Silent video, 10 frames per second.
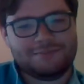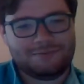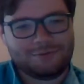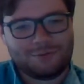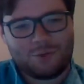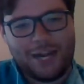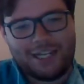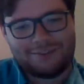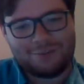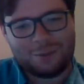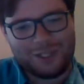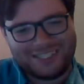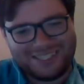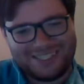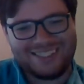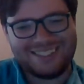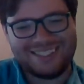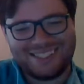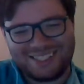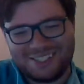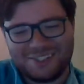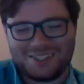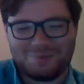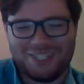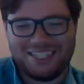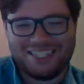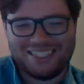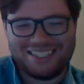right voice, so to speak.